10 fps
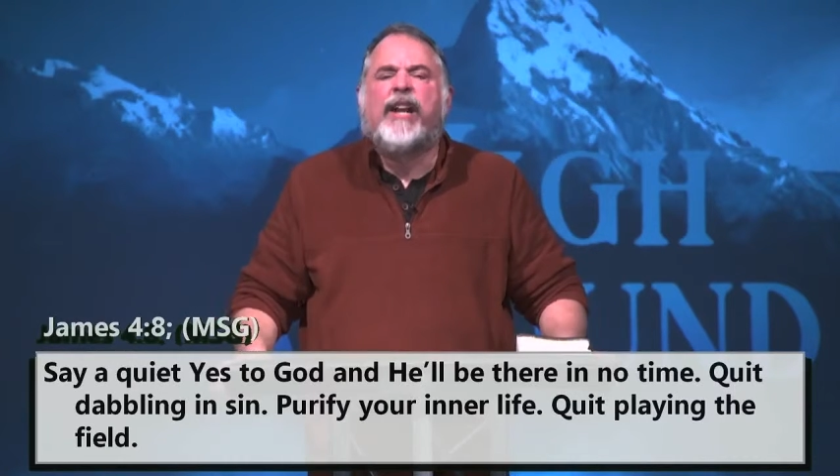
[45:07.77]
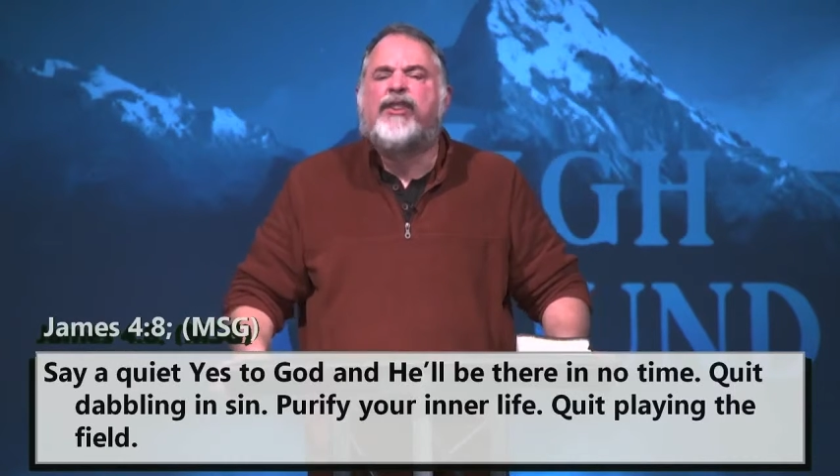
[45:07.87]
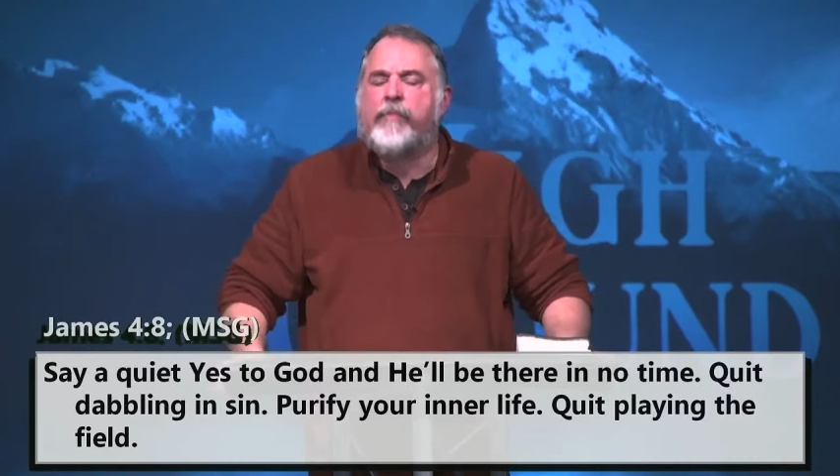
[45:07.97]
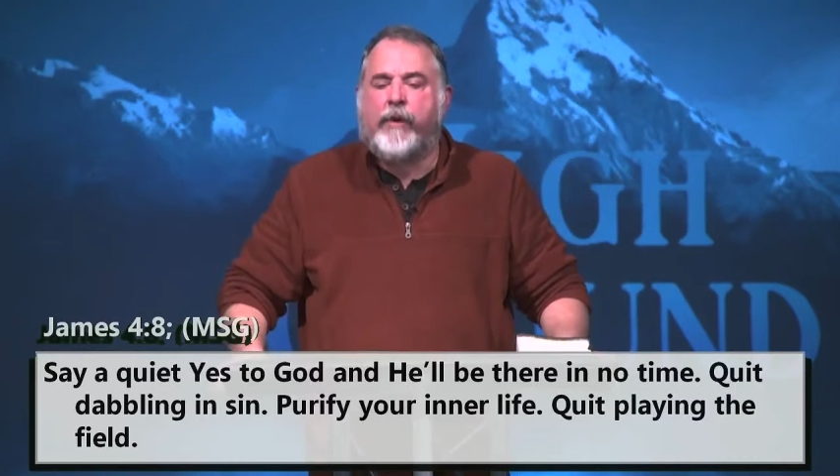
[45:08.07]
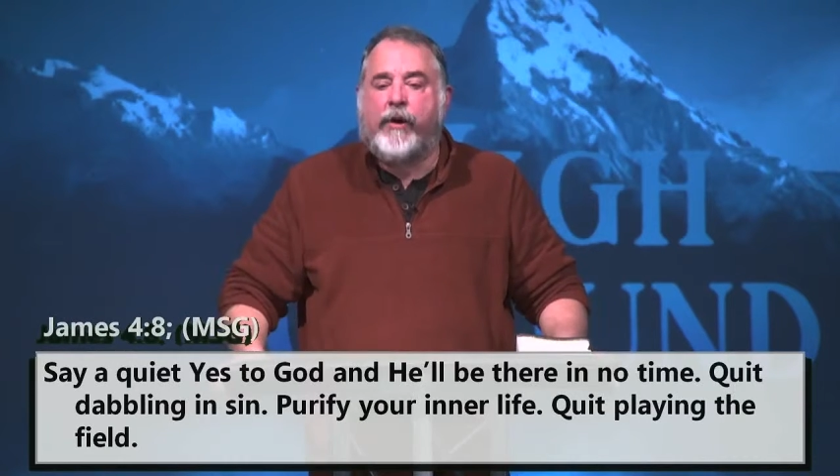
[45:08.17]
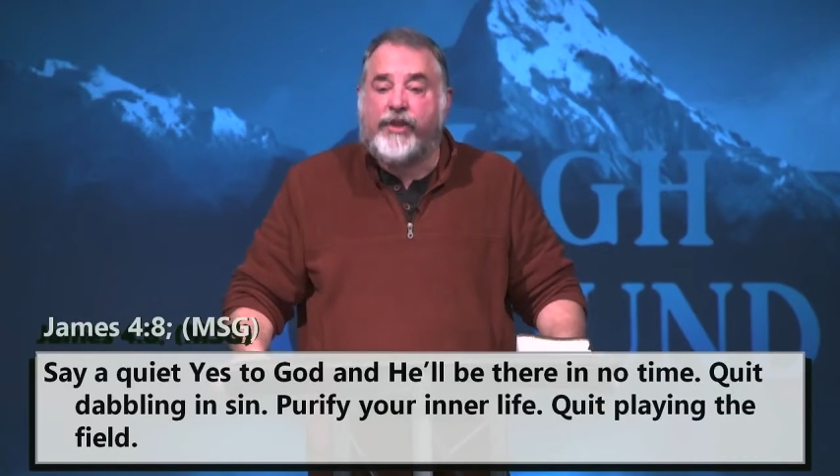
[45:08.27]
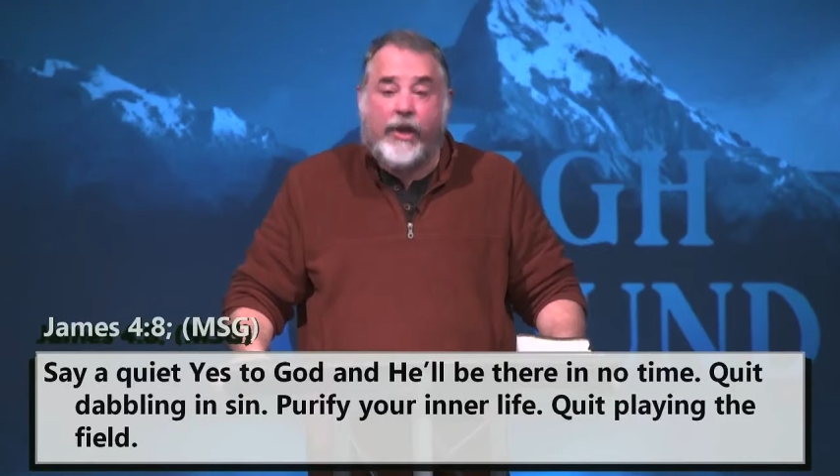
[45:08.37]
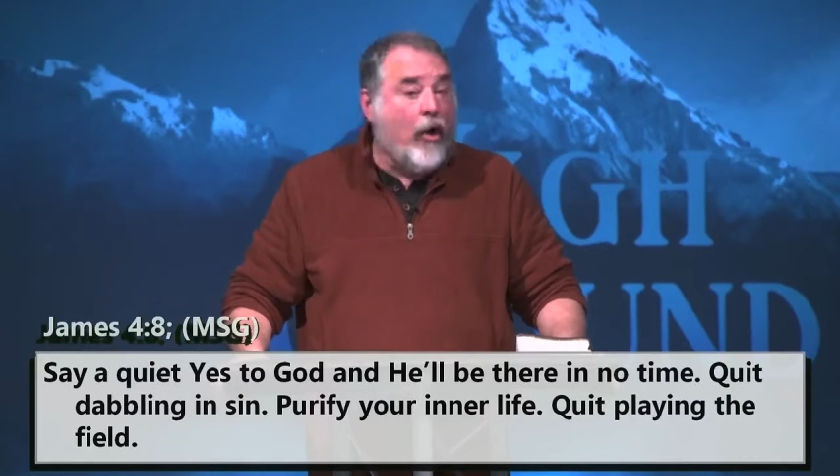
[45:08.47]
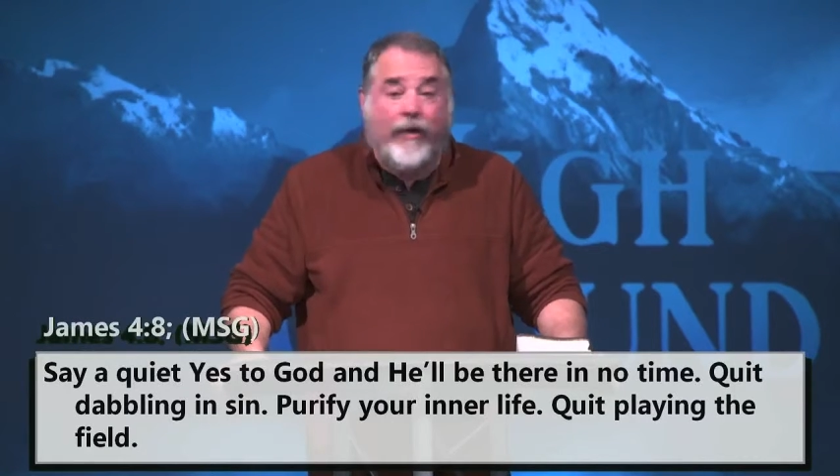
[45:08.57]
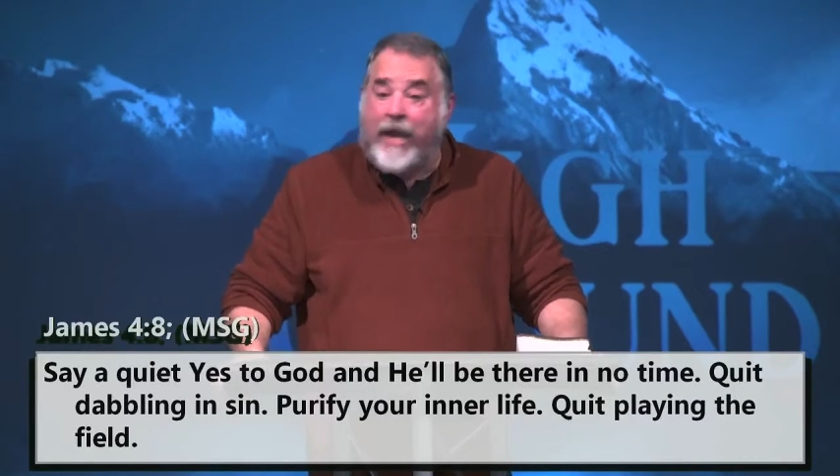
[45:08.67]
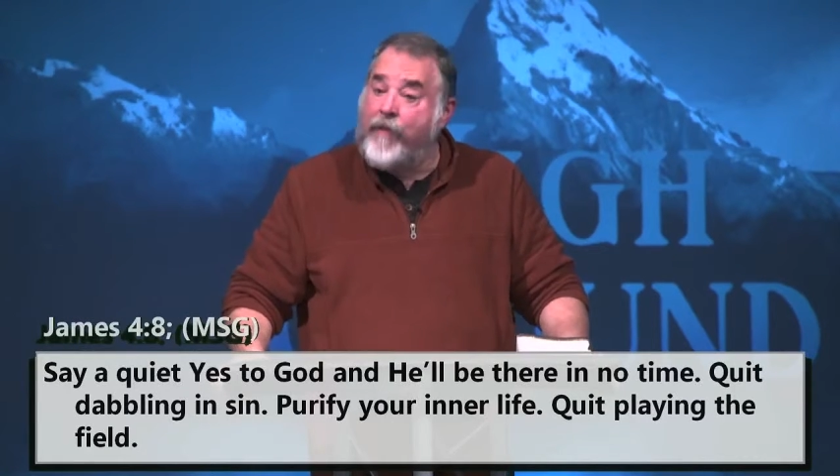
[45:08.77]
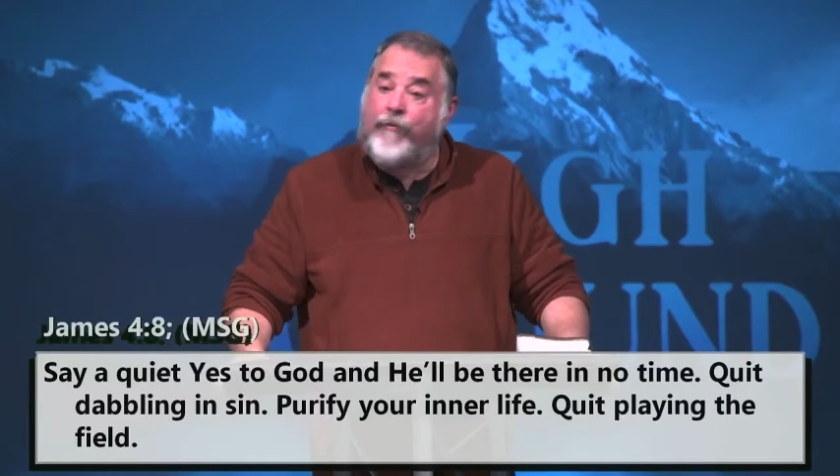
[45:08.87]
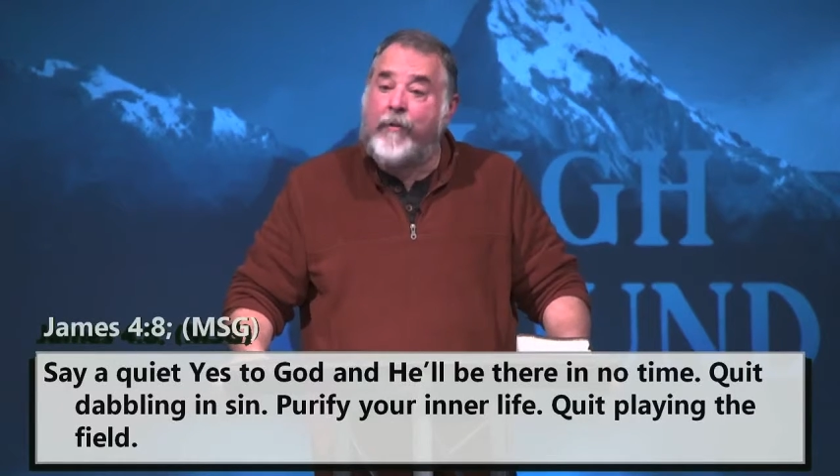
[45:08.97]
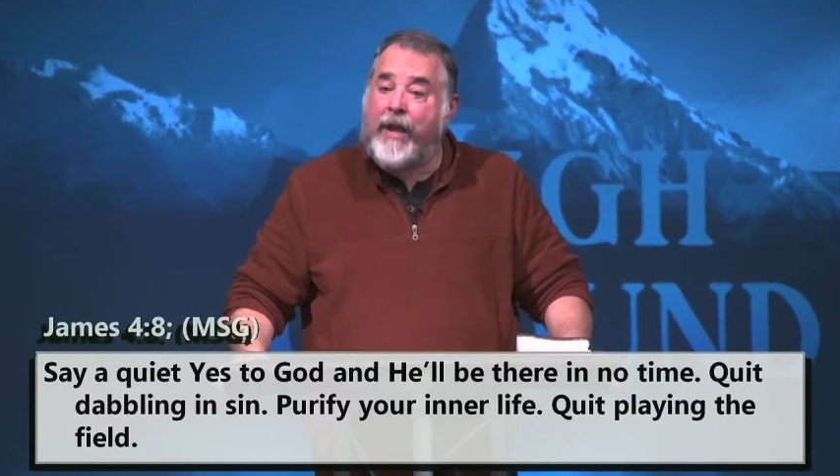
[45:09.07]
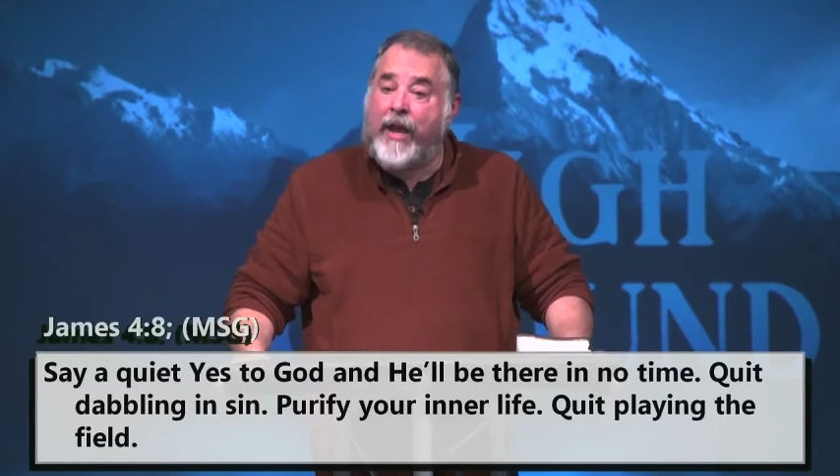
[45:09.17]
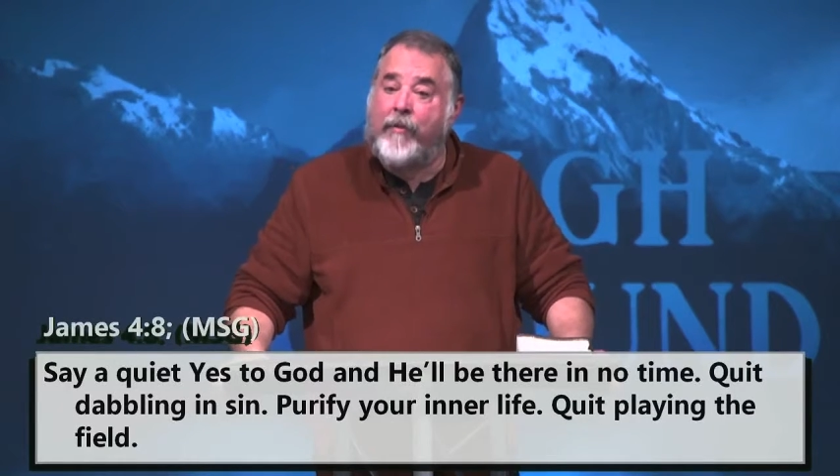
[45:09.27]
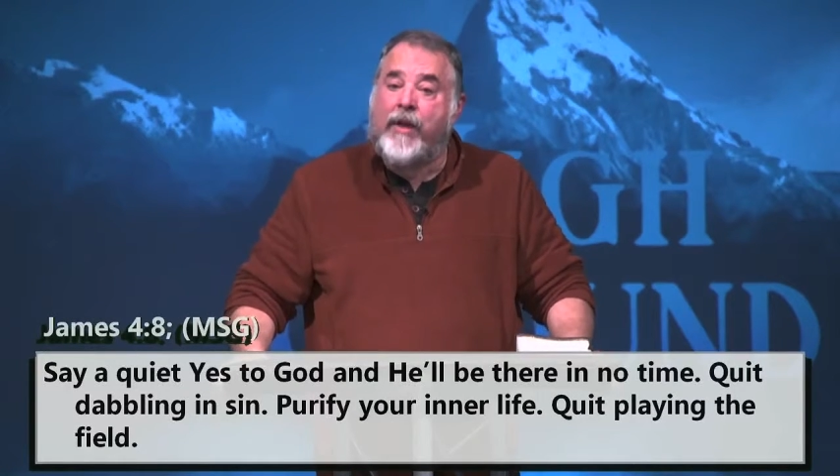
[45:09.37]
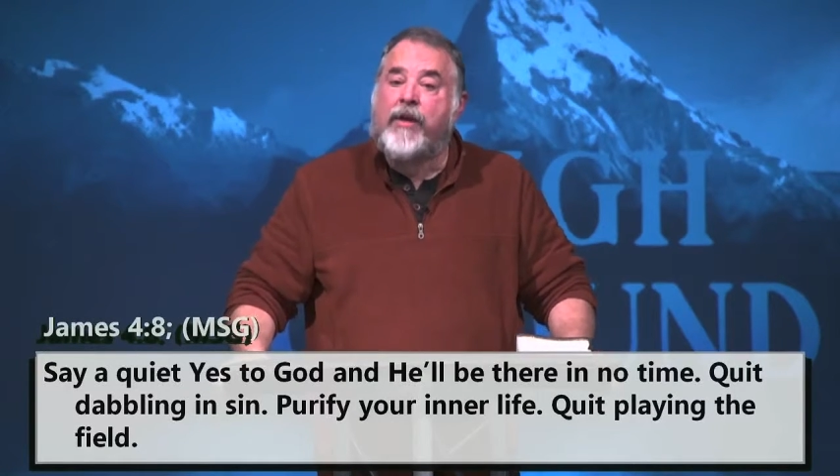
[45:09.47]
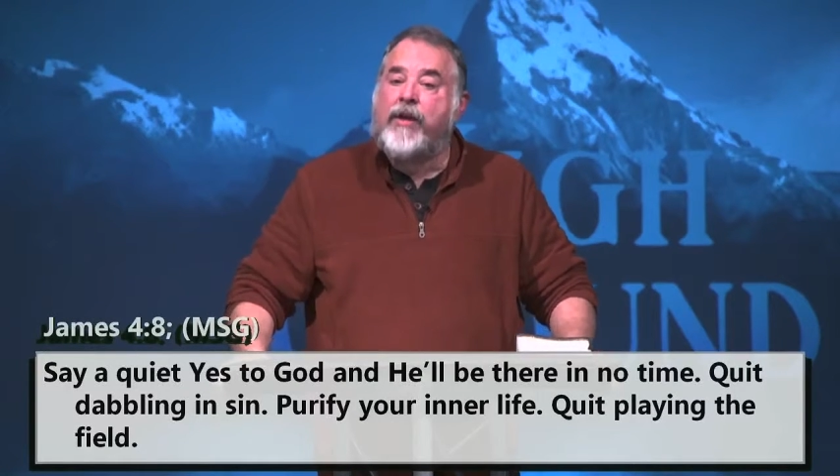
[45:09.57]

experienced, it all came from Him,